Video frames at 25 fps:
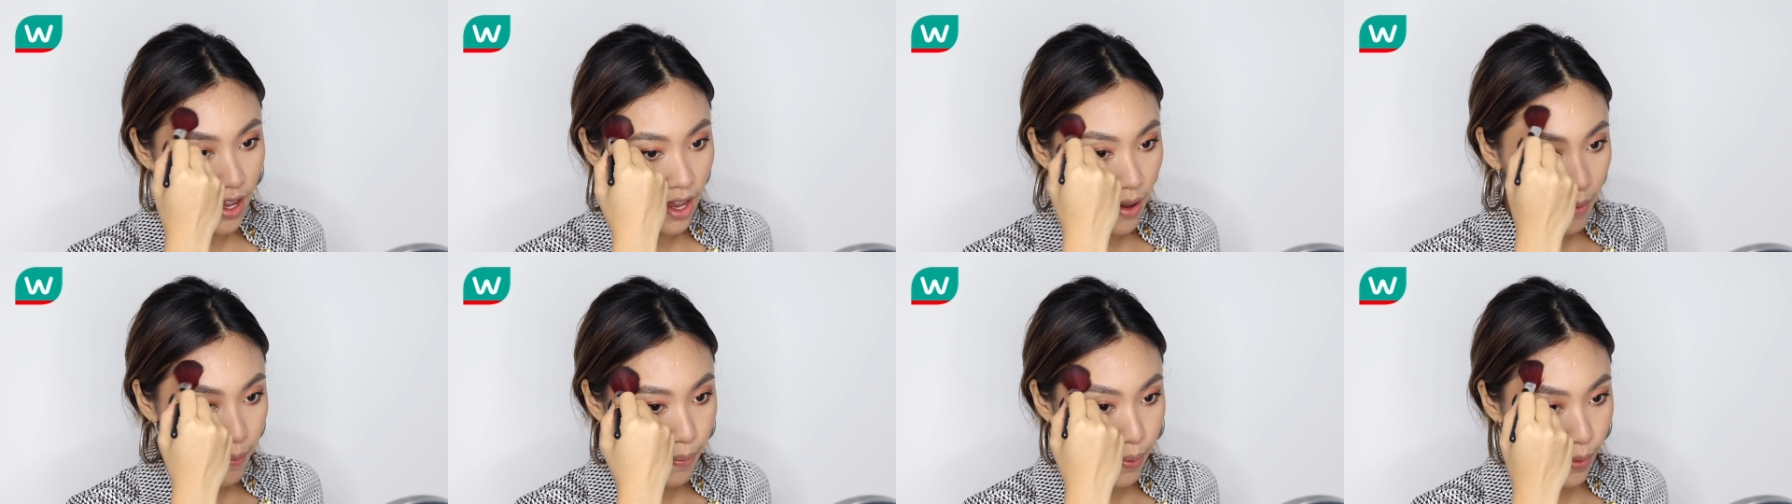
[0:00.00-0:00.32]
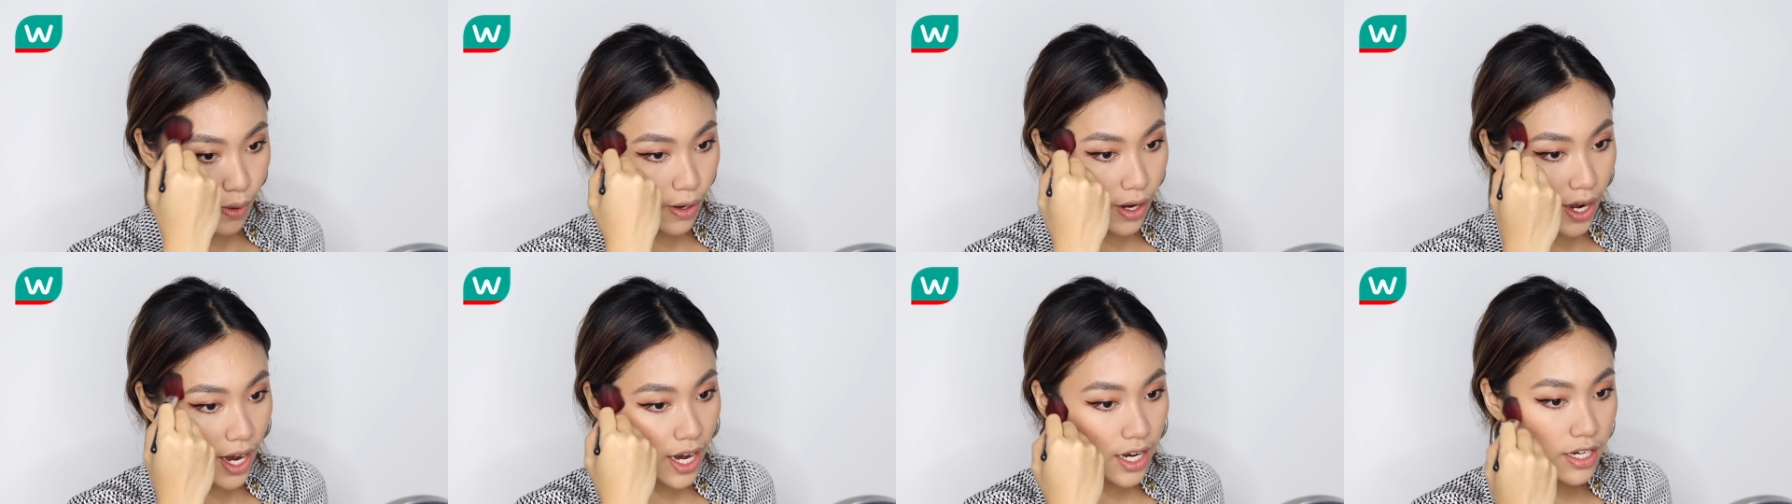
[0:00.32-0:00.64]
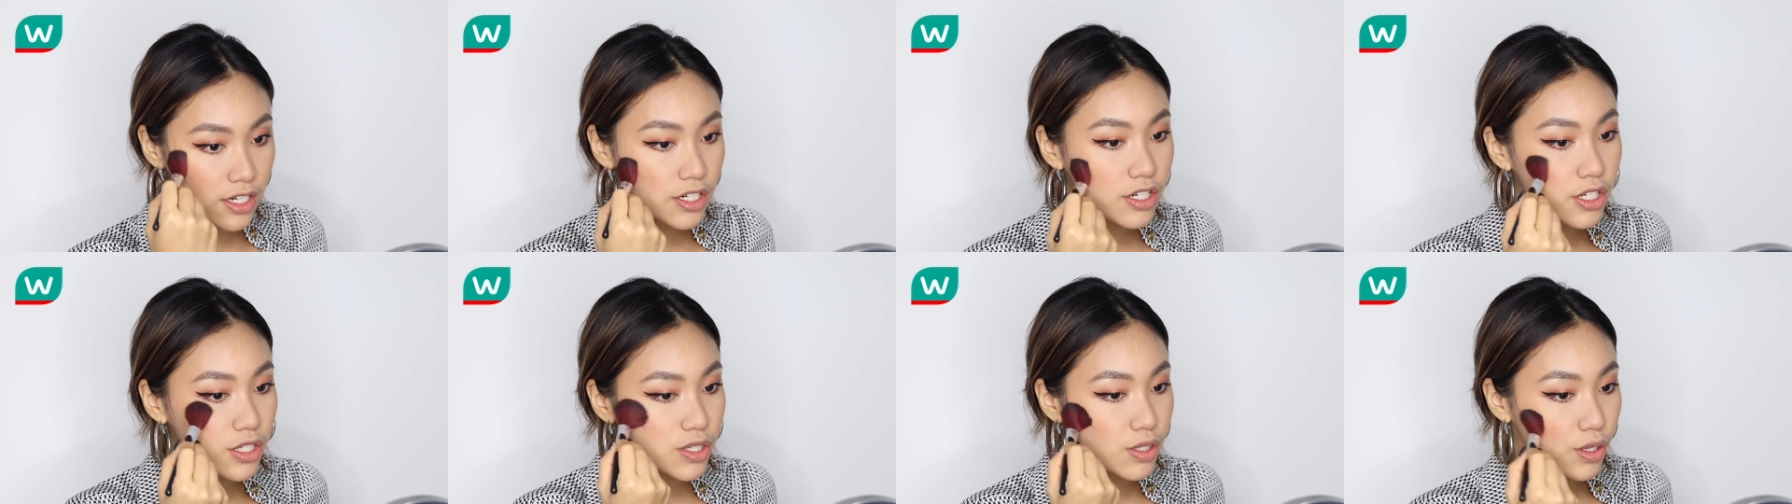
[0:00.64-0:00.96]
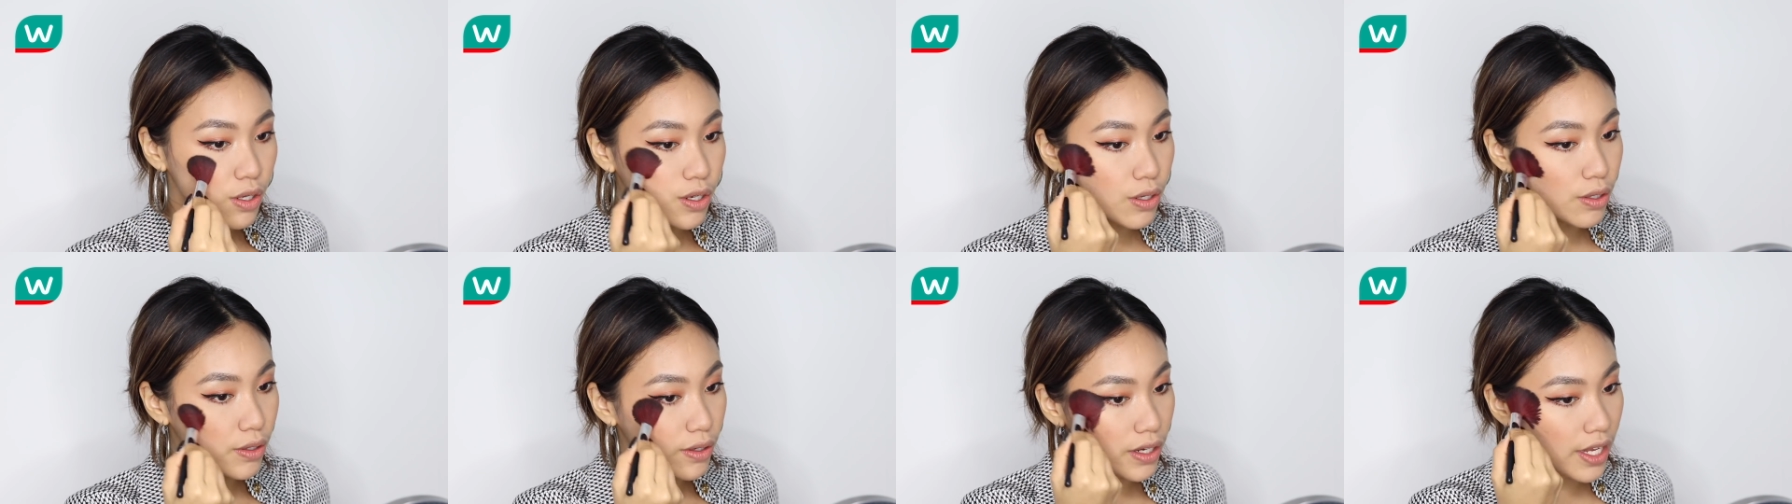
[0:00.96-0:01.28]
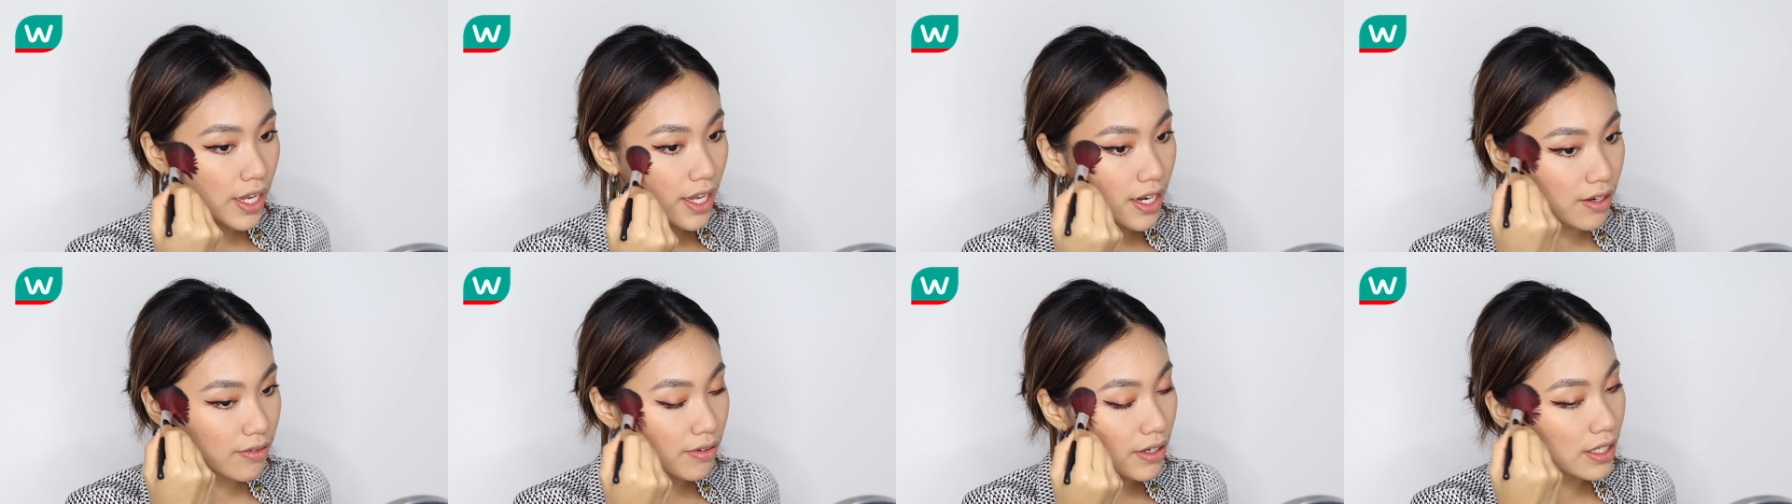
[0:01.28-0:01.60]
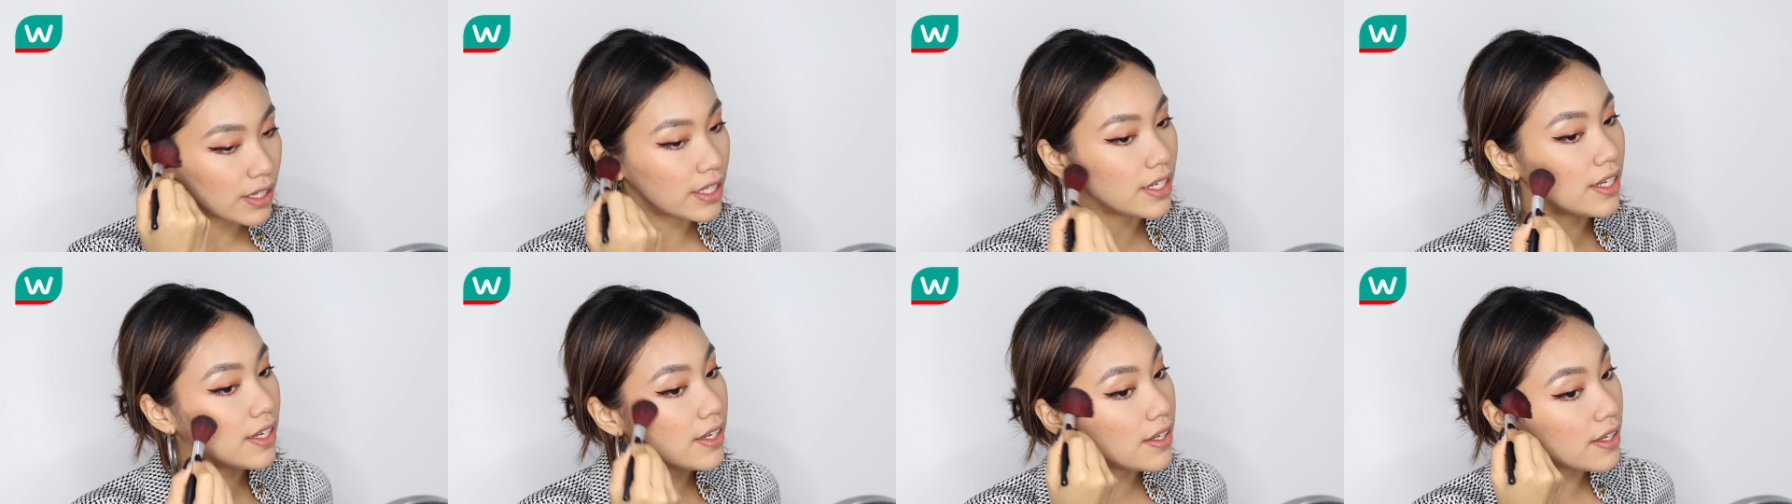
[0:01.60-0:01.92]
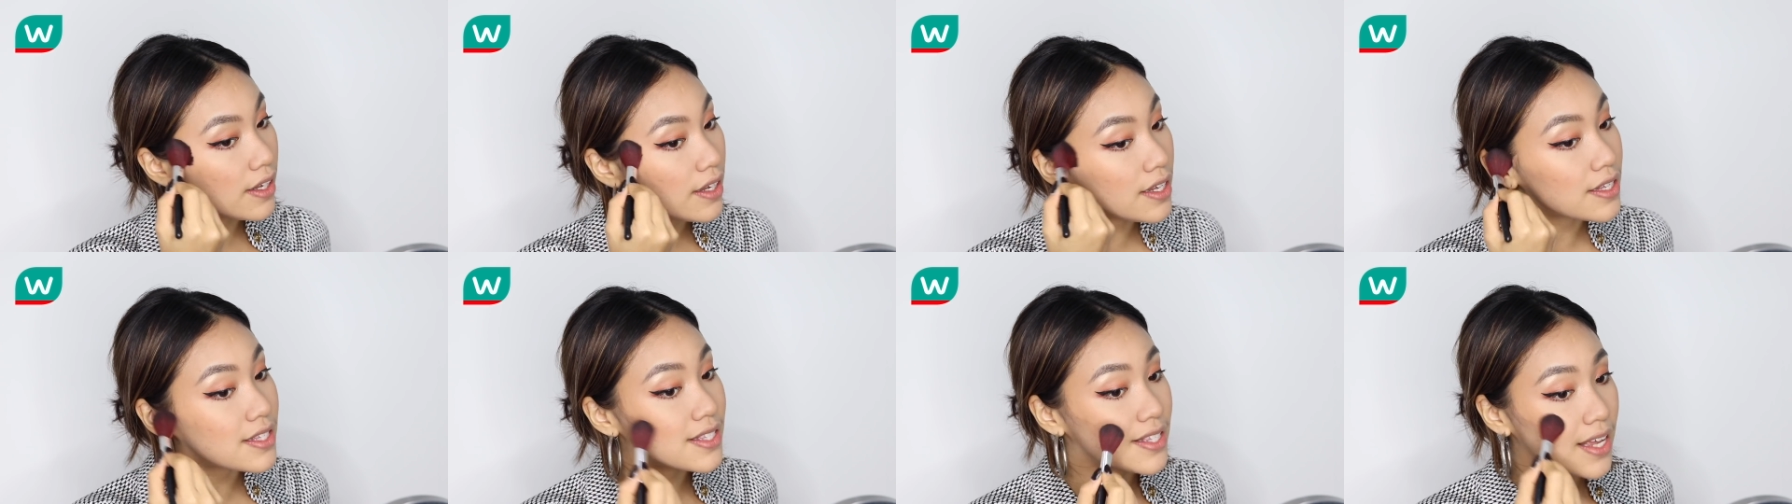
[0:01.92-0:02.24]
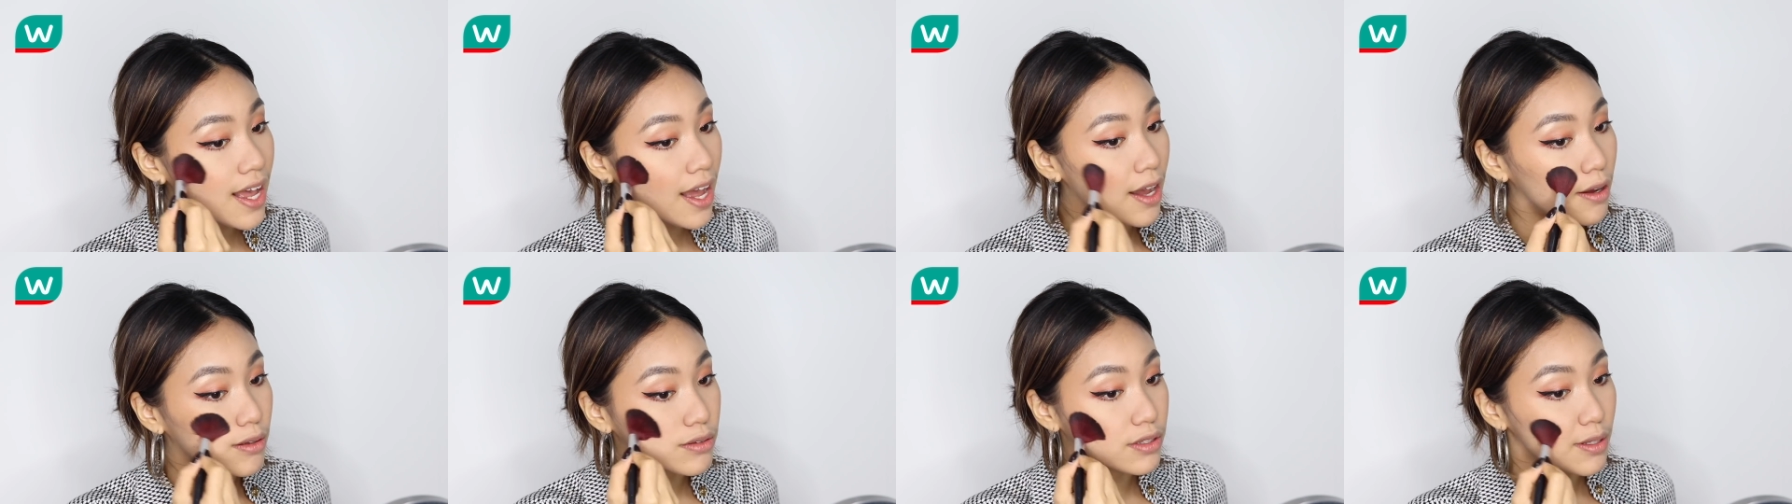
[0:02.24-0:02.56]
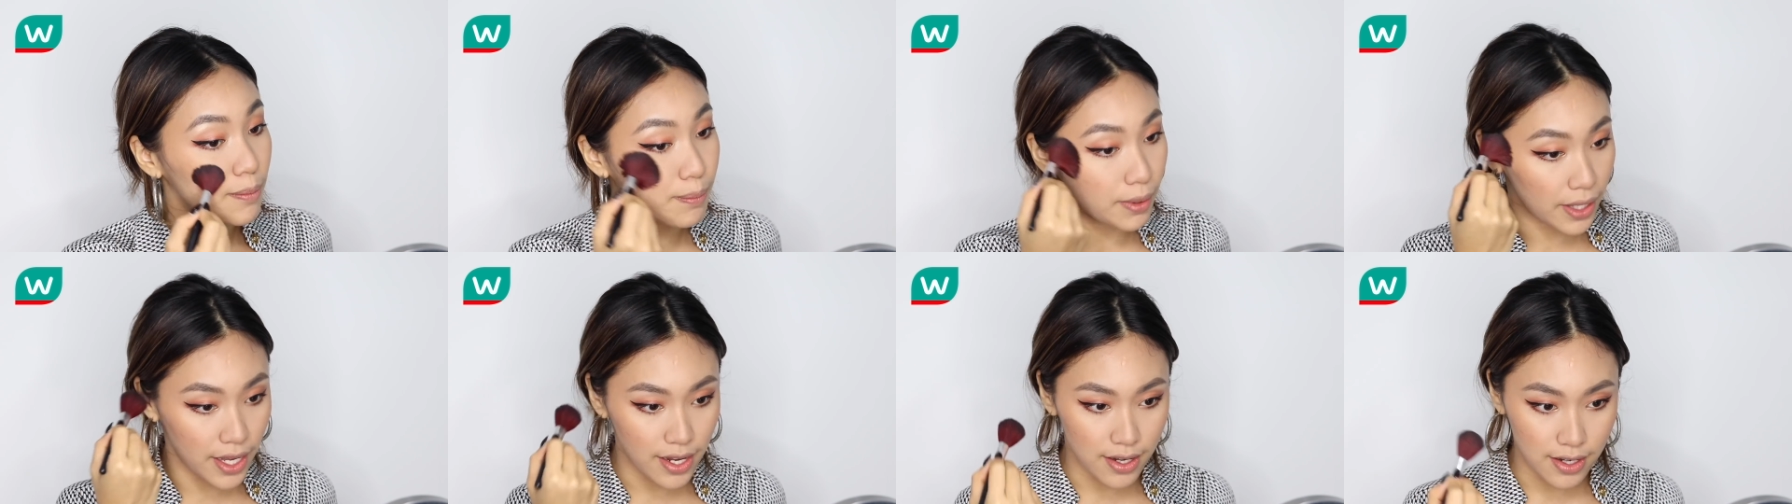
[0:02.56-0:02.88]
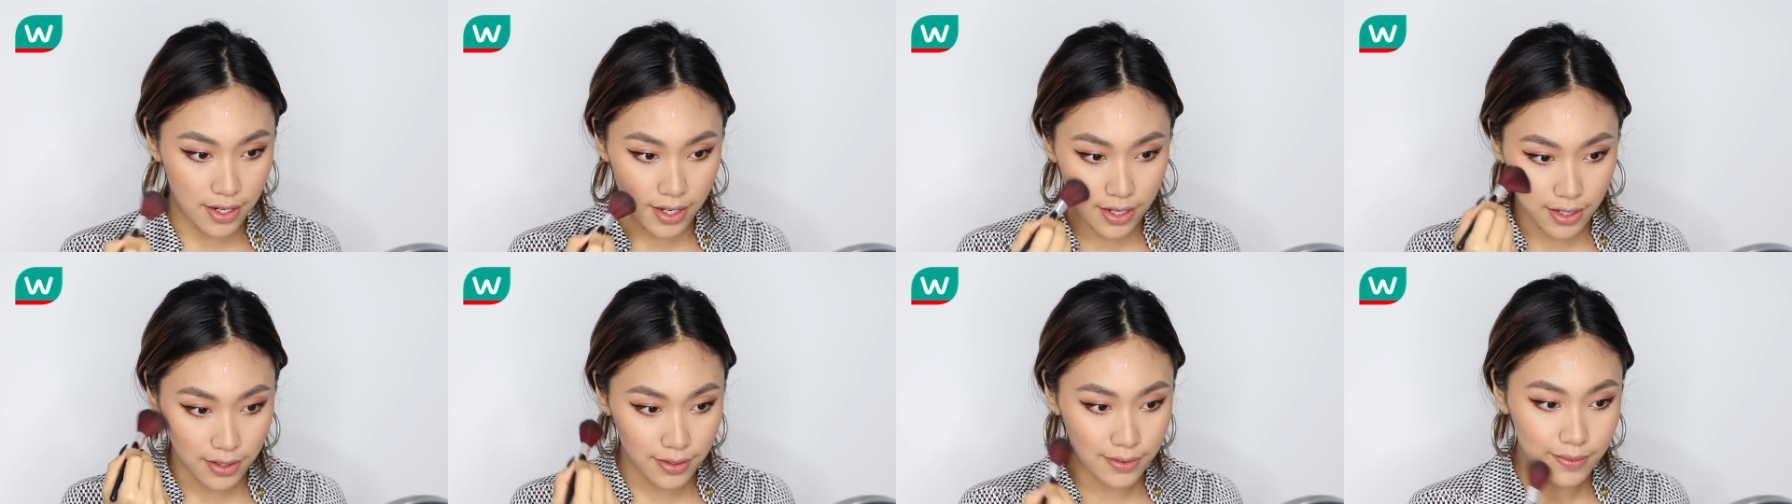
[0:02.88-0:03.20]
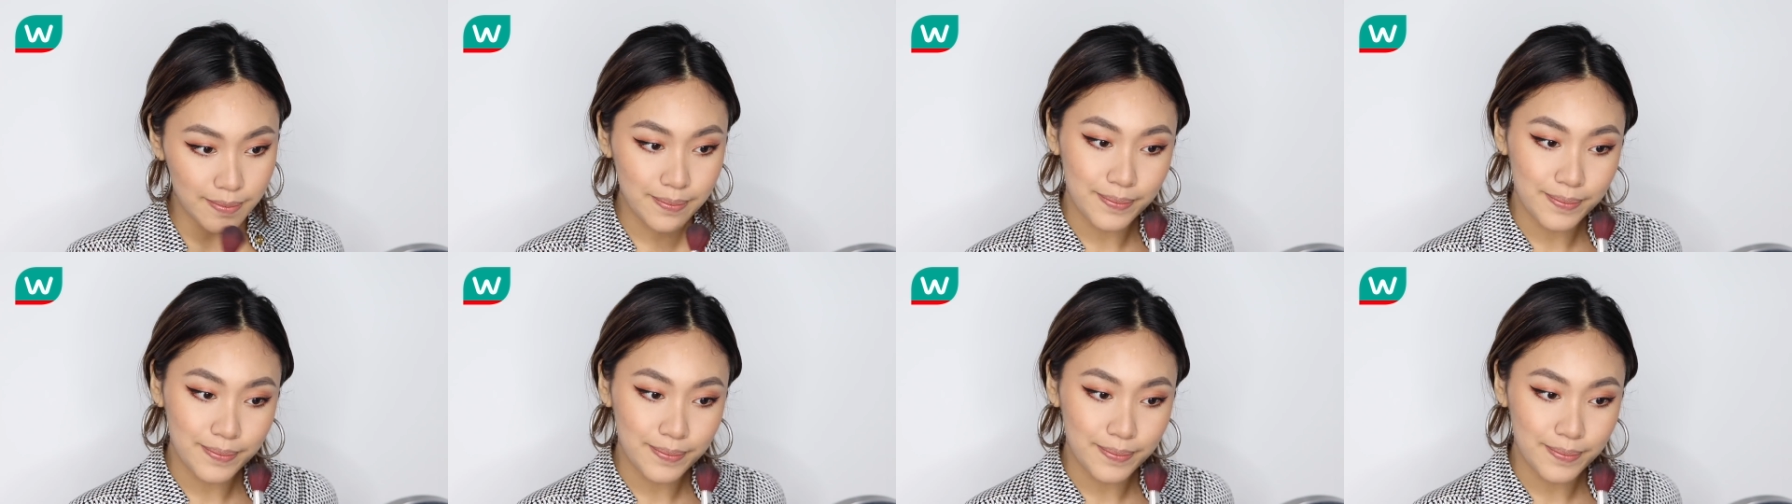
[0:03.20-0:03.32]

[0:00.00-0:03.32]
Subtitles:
brush so it really is out to blending.